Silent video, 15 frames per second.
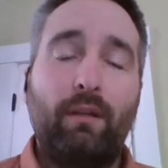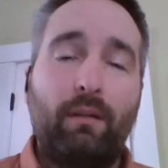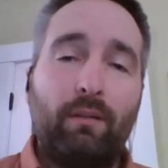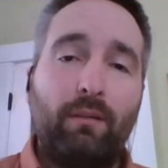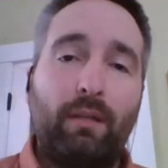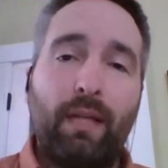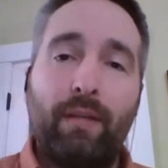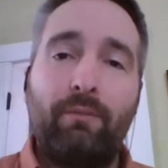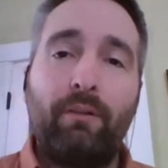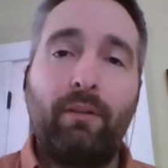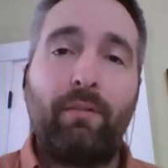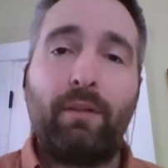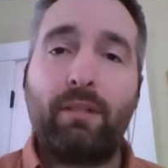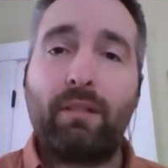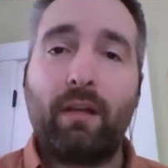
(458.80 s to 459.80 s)
level
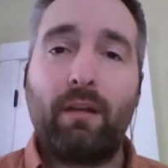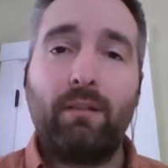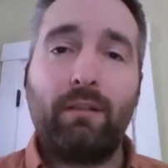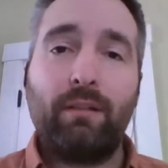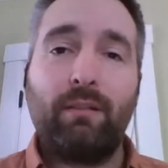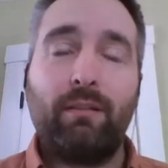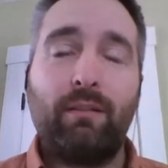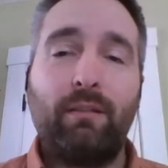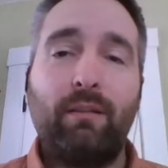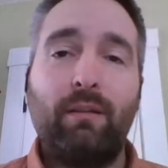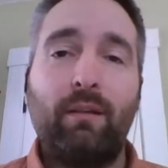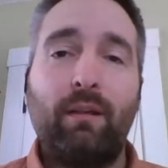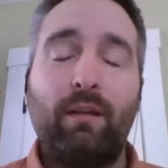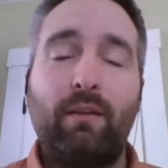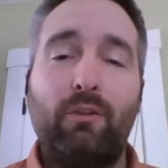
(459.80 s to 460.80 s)
of assault
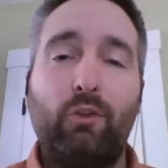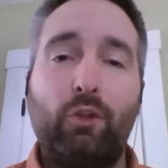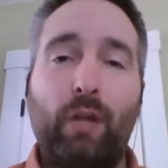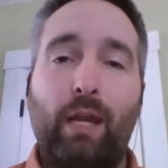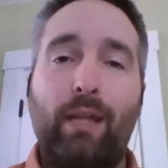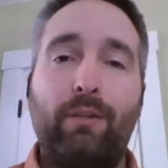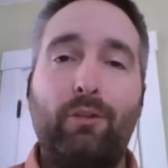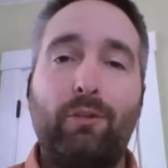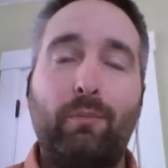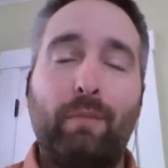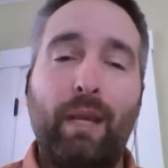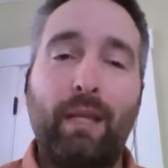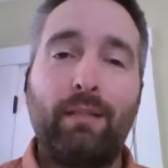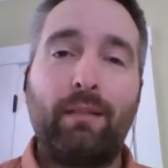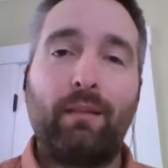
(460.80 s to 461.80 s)
changed
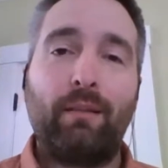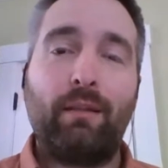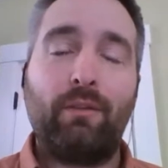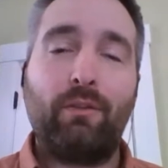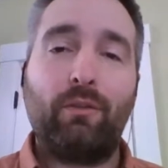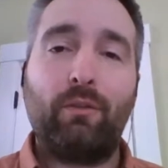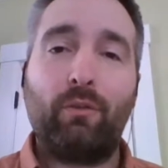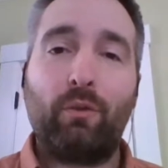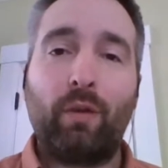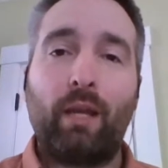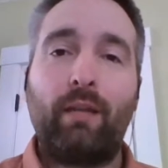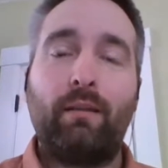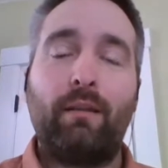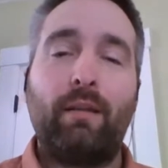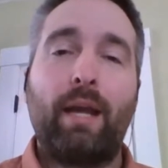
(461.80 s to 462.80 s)
basically to
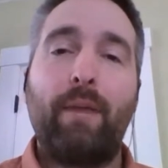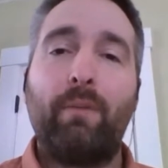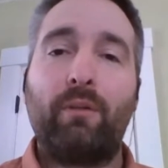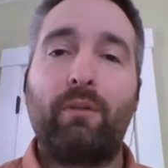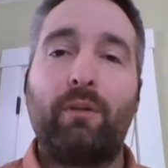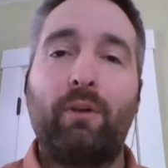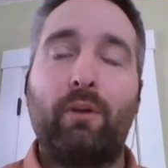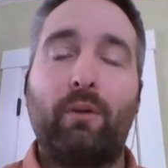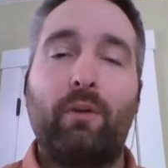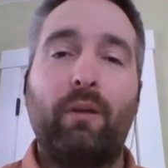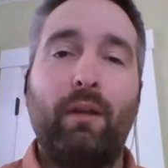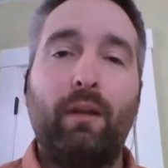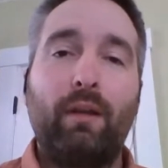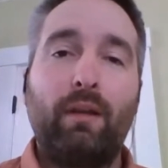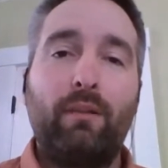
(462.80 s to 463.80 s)
create the NIRO code
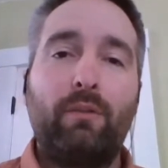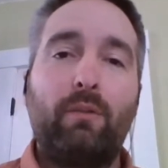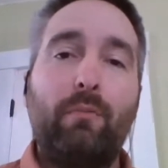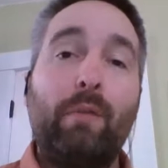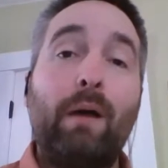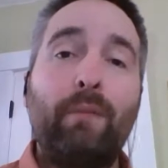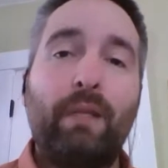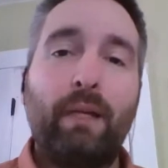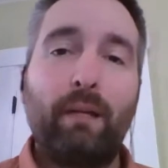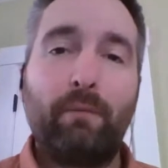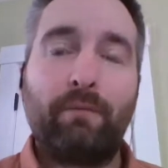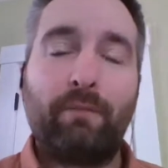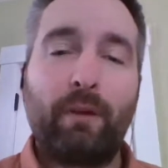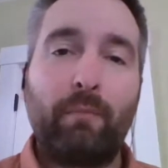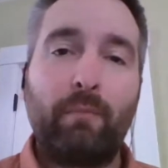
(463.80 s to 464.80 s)
to bump it up
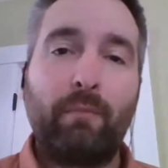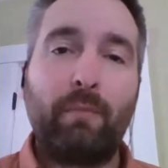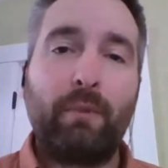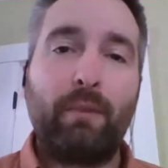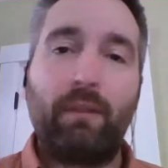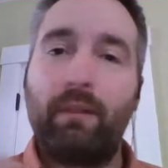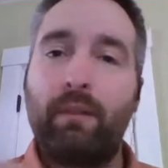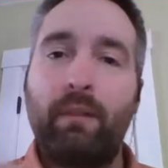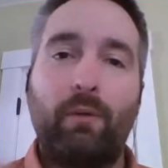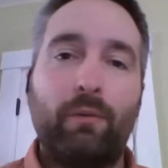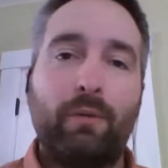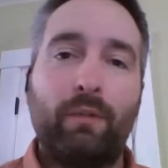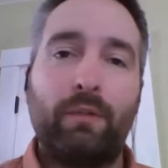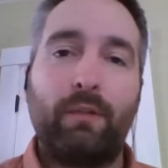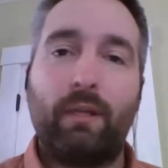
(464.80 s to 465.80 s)
from
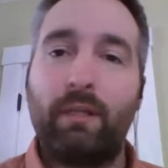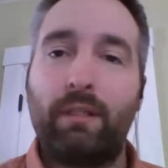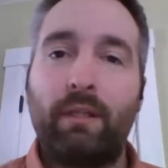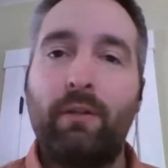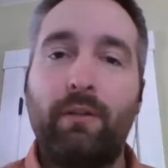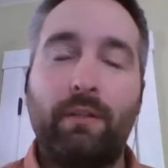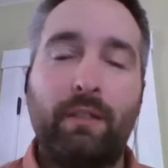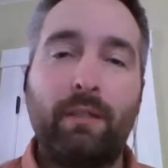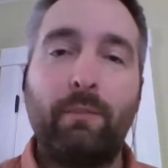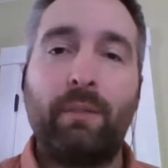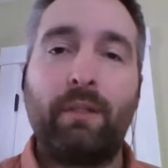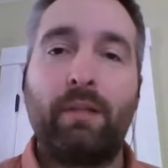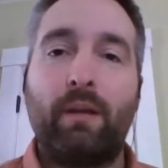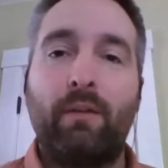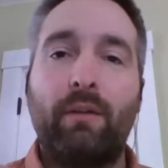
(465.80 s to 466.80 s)
assault and simple
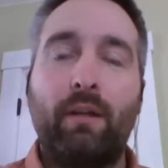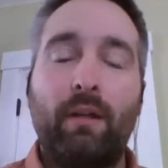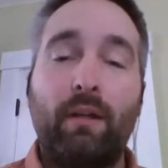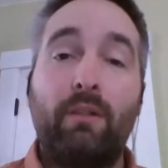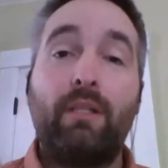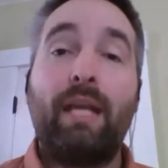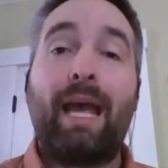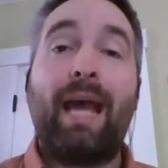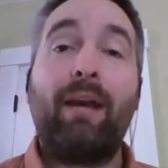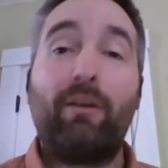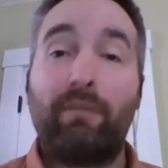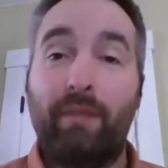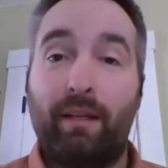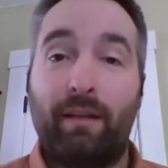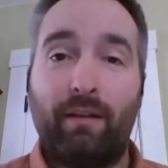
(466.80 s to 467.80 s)
assault to
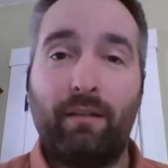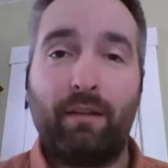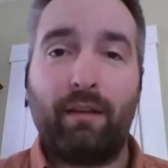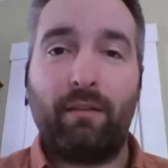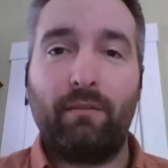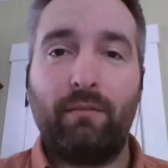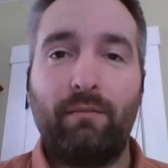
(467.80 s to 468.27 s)
aggravated assault.